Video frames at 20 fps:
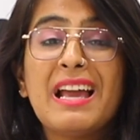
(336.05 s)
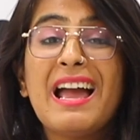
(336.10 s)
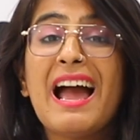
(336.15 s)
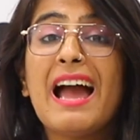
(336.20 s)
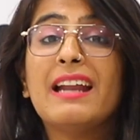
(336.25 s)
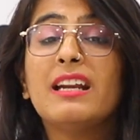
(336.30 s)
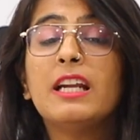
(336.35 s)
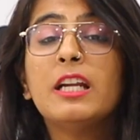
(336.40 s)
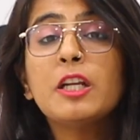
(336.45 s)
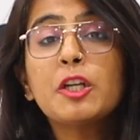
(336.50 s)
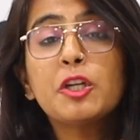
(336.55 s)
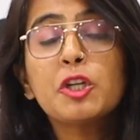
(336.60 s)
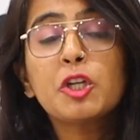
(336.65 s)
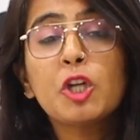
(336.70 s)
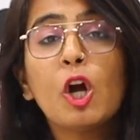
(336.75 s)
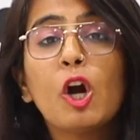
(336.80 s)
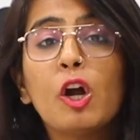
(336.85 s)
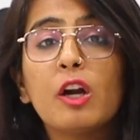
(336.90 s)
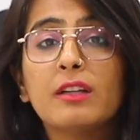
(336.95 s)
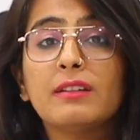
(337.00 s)
And
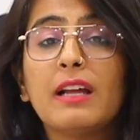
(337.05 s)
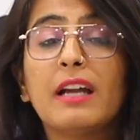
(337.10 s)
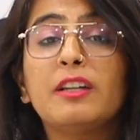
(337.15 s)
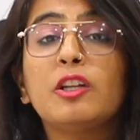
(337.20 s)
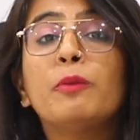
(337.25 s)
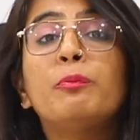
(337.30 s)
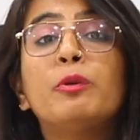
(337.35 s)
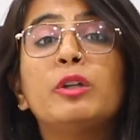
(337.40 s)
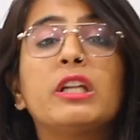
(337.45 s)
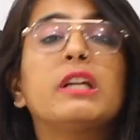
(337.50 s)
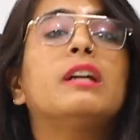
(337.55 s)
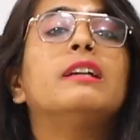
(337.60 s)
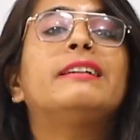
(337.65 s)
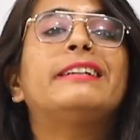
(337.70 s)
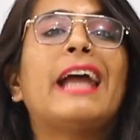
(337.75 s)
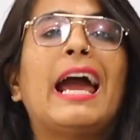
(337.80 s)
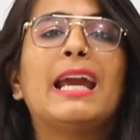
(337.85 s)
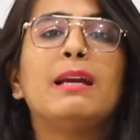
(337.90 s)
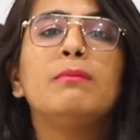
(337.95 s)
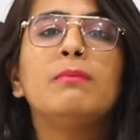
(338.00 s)
ensure that you're putting a
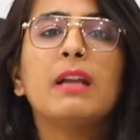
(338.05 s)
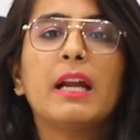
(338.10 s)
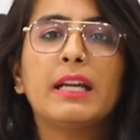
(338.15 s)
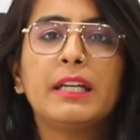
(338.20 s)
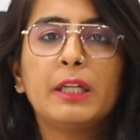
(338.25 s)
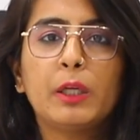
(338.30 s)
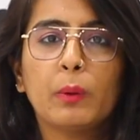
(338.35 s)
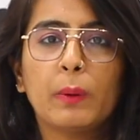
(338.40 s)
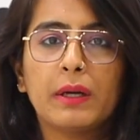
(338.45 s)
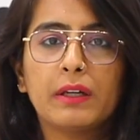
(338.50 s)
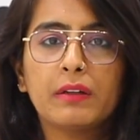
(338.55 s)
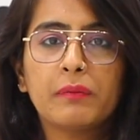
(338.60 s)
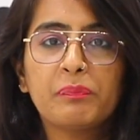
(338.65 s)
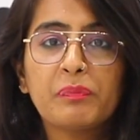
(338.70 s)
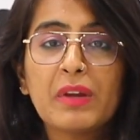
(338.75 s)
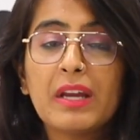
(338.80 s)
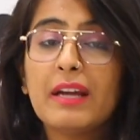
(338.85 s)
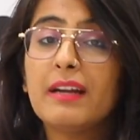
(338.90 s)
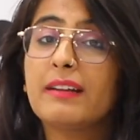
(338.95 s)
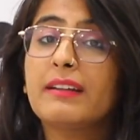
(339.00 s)
timeline to it.
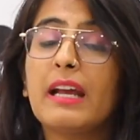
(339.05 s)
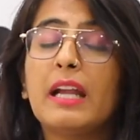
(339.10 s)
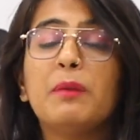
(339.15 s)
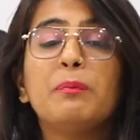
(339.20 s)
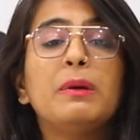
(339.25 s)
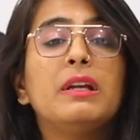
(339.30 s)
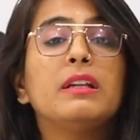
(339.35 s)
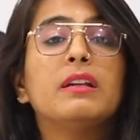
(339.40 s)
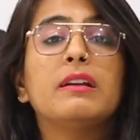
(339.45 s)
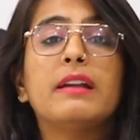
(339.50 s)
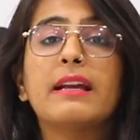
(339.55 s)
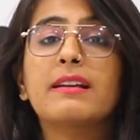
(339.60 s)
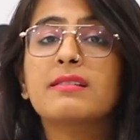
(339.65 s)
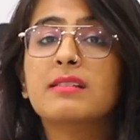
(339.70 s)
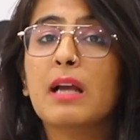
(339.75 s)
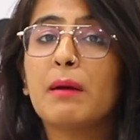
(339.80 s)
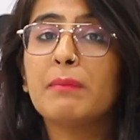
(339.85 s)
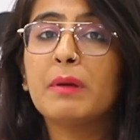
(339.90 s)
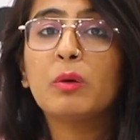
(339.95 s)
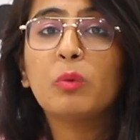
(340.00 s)
It can be in the
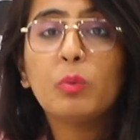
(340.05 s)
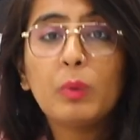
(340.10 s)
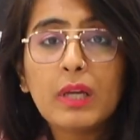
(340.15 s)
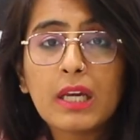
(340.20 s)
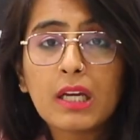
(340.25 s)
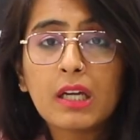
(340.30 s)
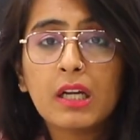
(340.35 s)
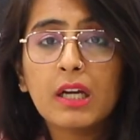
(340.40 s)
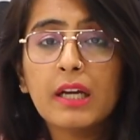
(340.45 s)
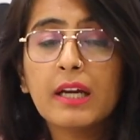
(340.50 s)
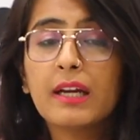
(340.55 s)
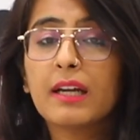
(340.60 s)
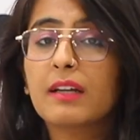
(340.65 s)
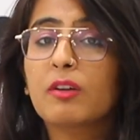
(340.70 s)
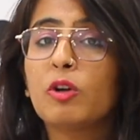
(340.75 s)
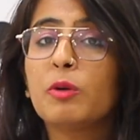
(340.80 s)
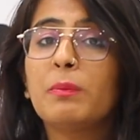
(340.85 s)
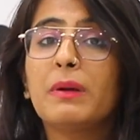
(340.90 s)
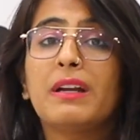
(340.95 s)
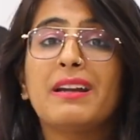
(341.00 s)
next coming week, it
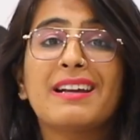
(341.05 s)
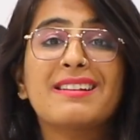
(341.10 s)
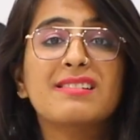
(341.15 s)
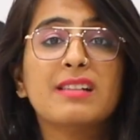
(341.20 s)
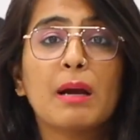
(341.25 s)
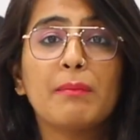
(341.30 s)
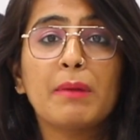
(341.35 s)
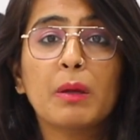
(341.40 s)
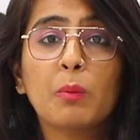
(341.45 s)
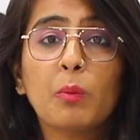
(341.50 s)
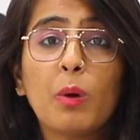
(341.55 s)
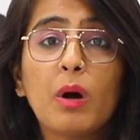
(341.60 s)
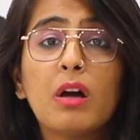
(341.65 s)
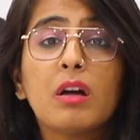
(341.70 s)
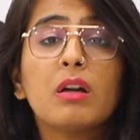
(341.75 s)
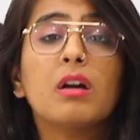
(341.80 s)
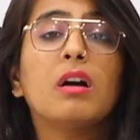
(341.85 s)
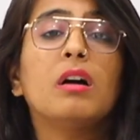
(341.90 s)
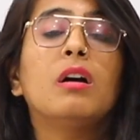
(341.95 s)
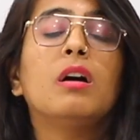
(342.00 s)
could be a next coming
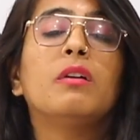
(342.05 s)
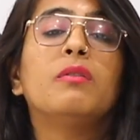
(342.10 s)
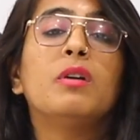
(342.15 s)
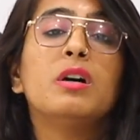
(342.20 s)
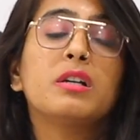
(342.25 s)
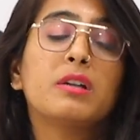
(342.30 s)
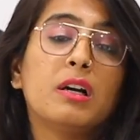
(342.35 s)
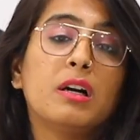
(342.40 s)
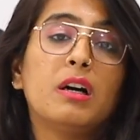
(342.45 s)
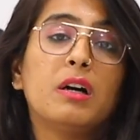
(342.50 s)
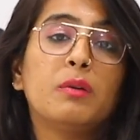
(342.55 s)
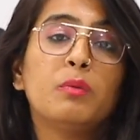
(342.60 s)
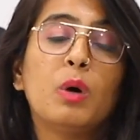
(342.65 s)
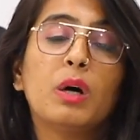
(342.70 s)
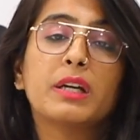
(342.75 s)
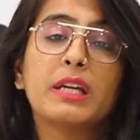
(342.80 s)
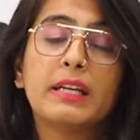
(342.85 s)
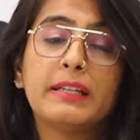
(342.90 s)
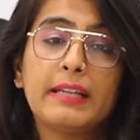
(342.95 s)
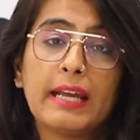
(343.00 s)

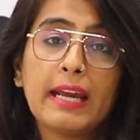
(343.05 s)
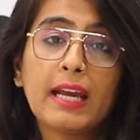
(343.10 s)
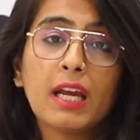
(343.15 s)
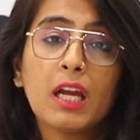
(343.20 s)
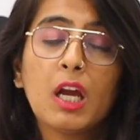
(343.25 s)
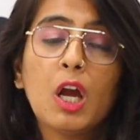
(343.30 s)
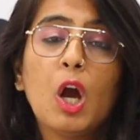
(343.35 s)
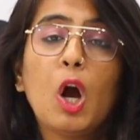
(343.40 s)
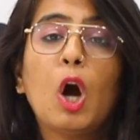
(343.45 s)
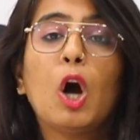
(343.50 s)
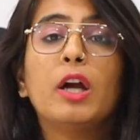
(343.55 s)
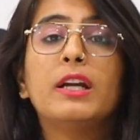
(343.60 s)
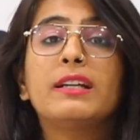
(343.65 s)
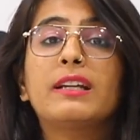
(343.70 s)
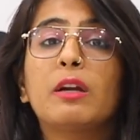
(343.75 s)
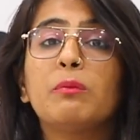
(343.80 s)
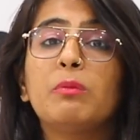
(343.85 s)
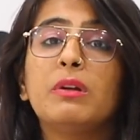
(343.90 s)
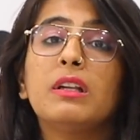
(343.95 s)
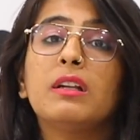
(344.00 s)
working day, or it
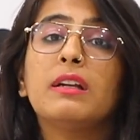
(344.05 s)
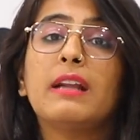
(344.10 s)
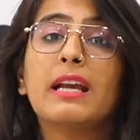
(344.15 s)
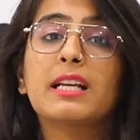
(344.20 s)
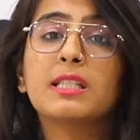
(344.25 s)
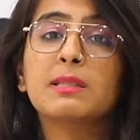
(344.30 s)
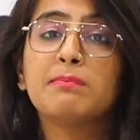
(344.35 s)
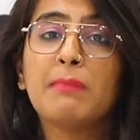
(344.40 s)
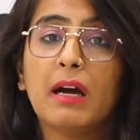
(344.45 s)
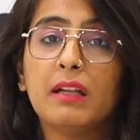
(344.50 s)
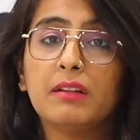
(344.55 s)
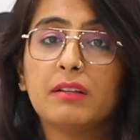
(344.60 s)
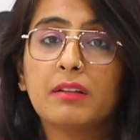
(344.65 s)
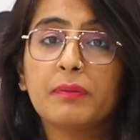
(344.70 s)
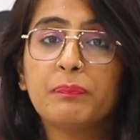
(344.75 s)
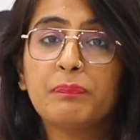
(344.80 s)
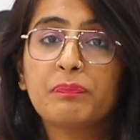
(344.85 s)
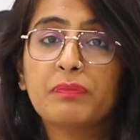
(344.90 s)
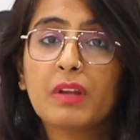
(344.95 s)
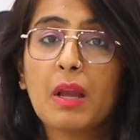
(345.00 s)
can be in the next month.
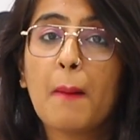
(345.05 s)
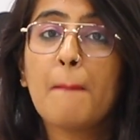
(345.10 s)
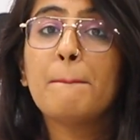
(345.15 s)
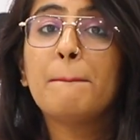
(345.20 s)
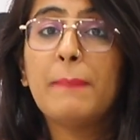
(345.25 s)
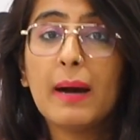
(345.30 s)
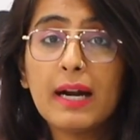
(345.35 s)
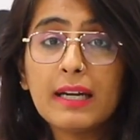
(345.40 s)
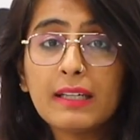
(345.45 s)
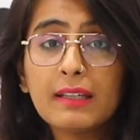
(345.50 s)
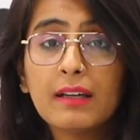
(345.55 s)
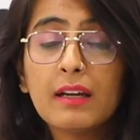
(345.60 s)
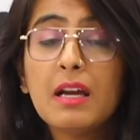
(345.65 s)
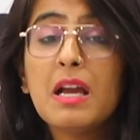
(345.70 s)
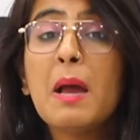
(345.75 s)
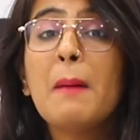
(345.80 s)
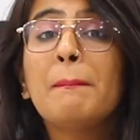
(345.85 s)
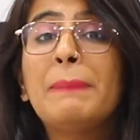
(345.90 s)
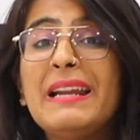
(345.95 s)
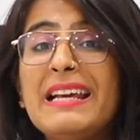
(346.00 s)
But
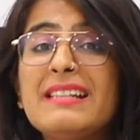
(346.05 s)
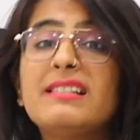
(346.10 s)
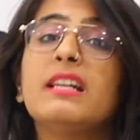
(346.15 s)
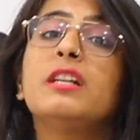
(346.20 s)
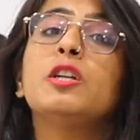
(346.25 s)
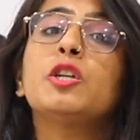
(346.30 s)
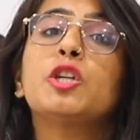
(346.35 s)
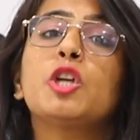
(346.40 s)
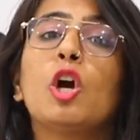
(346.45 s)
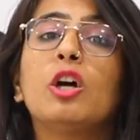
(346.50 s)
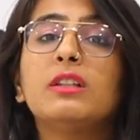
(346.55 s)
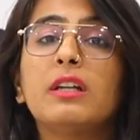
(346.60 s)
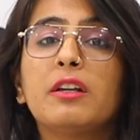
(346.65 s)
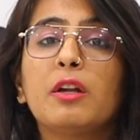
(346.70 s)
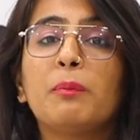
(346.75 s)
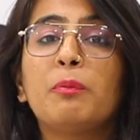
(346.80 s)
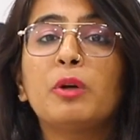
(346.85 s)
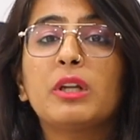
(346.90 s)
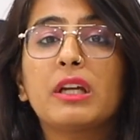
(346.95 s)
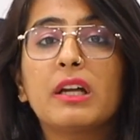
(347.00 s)
please ensure that
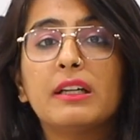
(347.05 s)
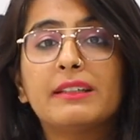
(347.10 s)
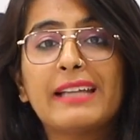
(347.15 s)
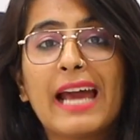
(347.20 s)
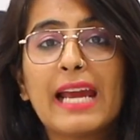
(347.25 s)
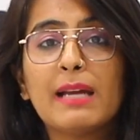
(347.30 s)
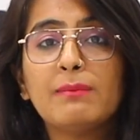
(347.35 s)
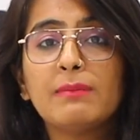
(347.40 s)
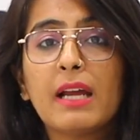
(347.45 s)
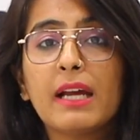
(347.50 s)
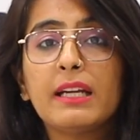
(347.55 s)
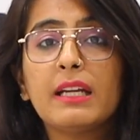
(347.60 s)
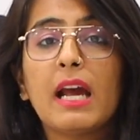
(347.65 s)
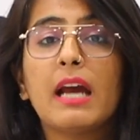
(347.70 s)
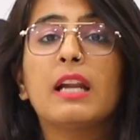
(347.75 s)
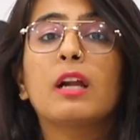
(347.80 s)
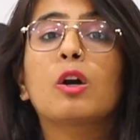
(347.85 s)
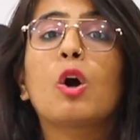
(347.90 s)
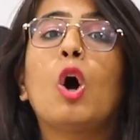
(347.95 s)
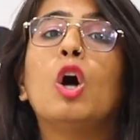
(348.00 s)
you're putting a timeline
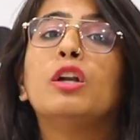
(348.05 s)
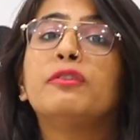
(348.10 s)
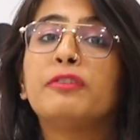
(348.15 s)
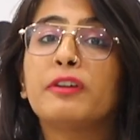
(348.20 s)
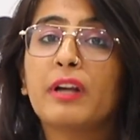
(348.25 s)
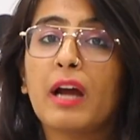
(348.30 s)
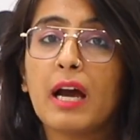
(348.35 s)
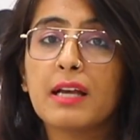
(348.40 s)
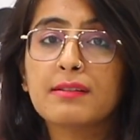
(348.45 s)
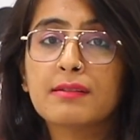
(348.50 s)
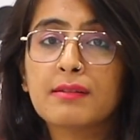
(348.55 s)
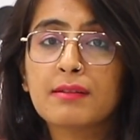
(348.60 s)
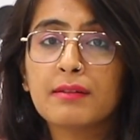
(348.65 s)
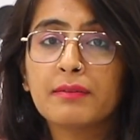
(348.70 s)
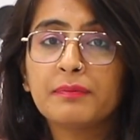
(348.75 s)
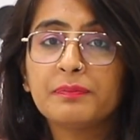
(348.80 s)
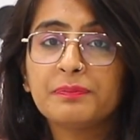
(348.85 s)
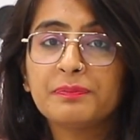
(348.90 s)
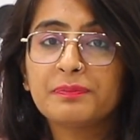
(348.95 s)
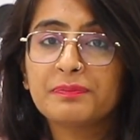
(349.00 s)
and a call for ask.
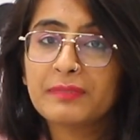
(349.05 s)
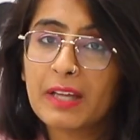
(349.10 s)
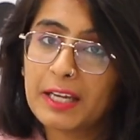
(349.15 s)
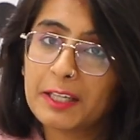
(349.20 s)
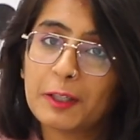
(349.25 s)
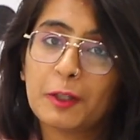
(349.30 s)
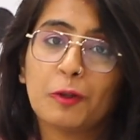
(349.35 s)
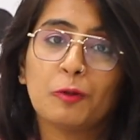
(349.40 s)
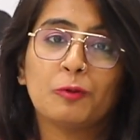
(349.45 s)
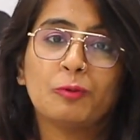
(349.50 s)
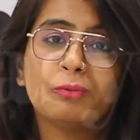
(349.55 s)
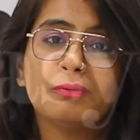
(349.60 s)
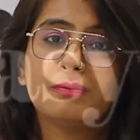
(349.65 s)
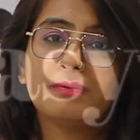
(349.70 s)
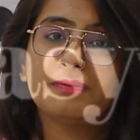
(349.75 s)
Thank you.